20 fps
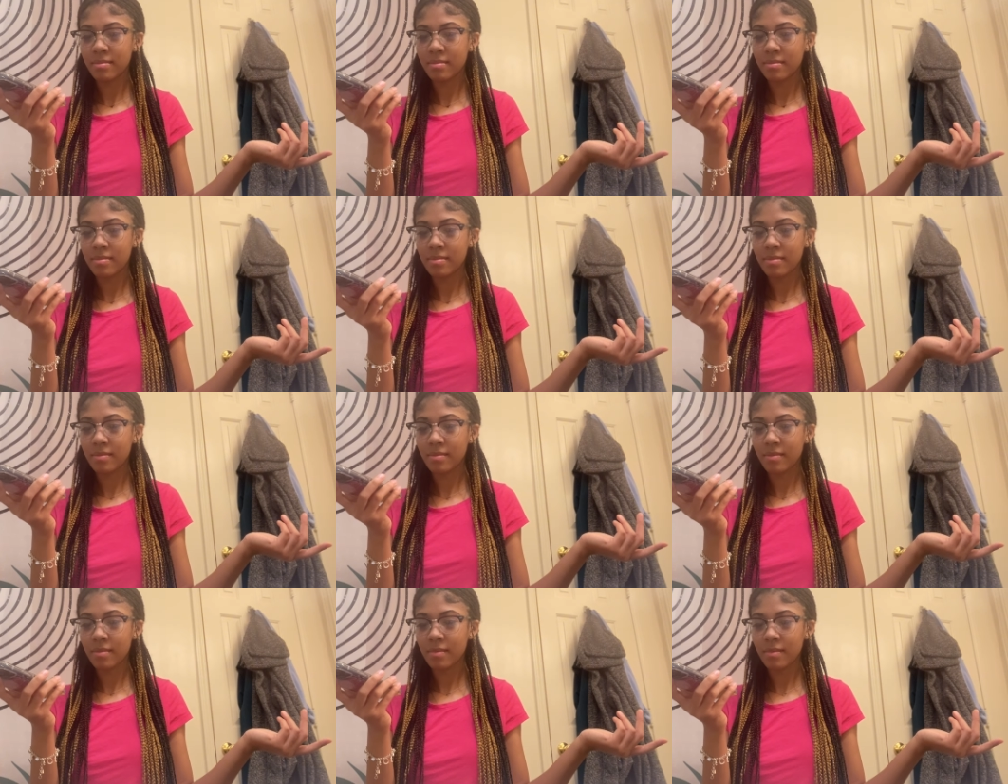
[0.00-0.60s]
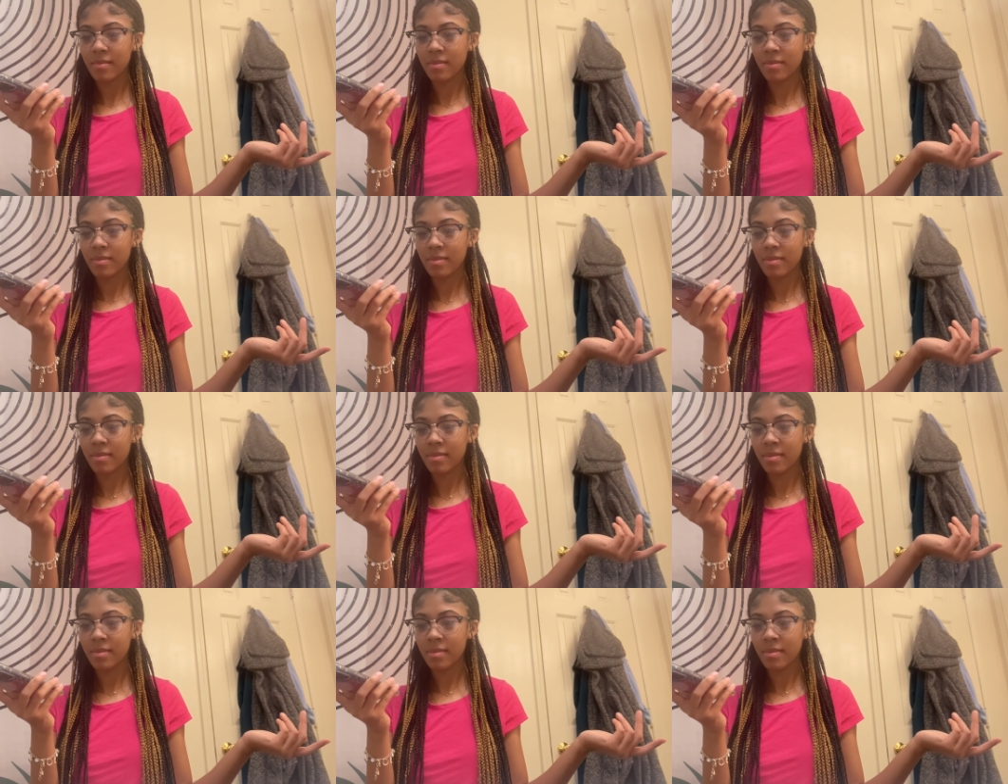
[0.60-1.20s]
why your
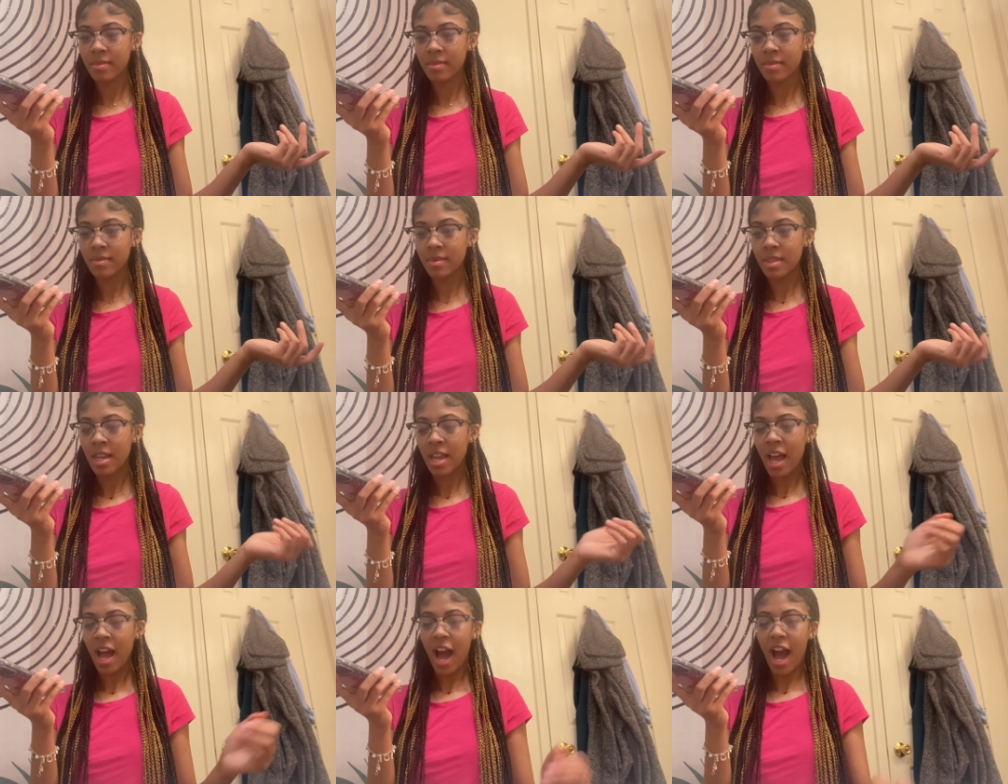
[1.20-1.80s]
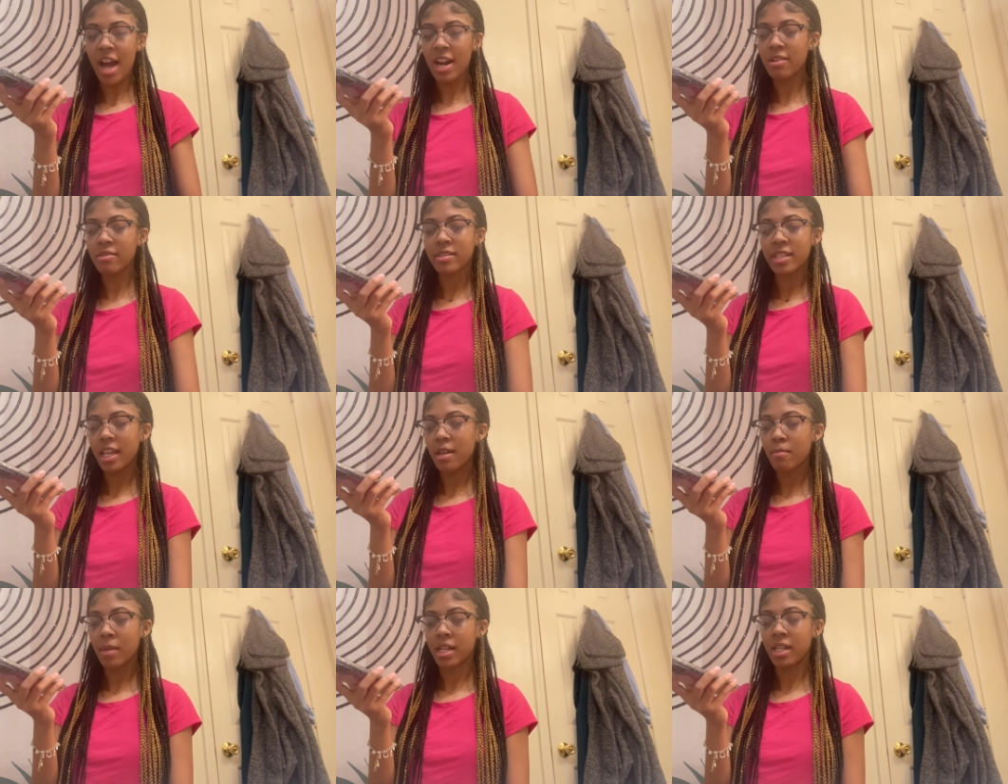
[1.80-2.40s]
nigga didn't tell me? I don't
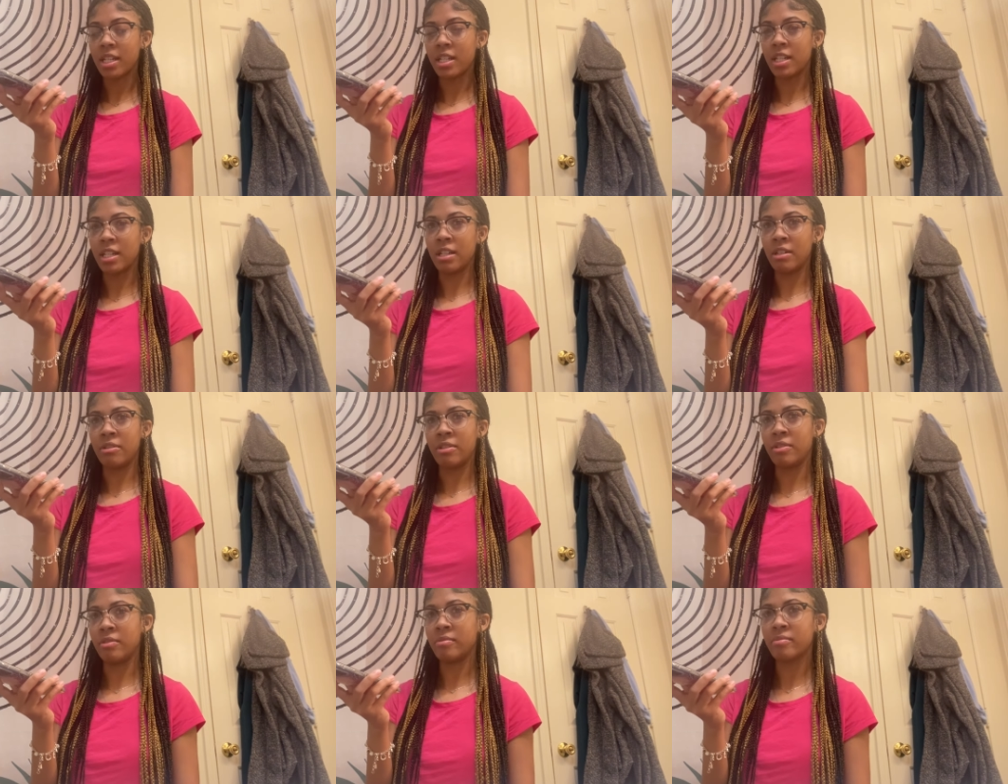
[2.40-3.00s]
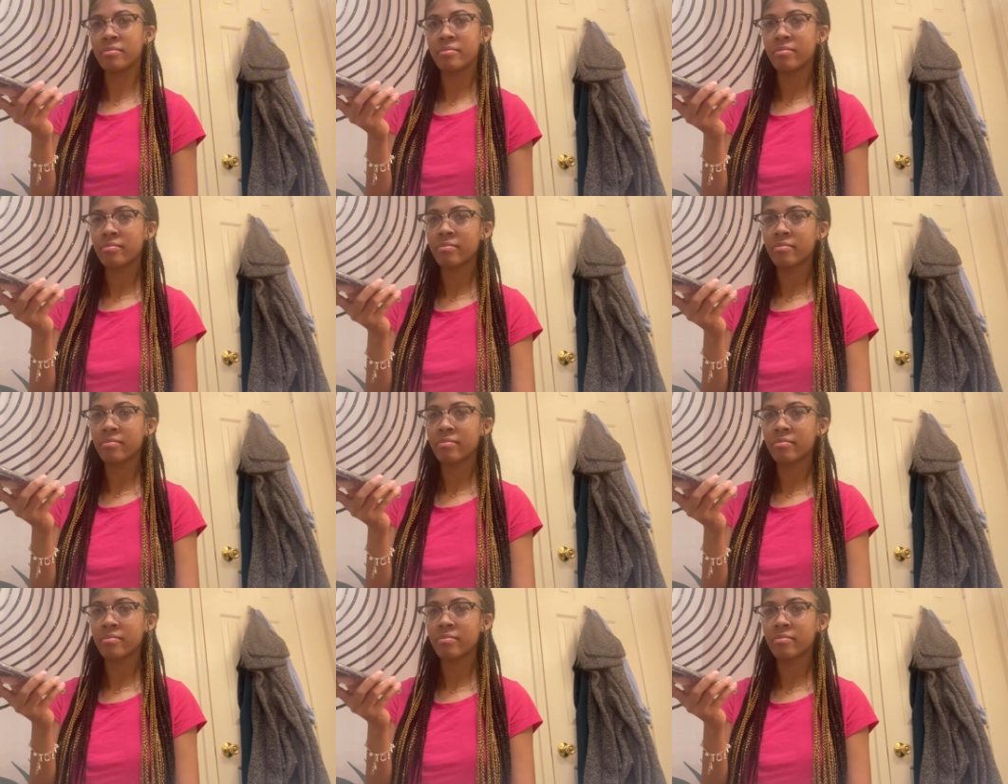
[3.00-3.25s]
think my nigga know you.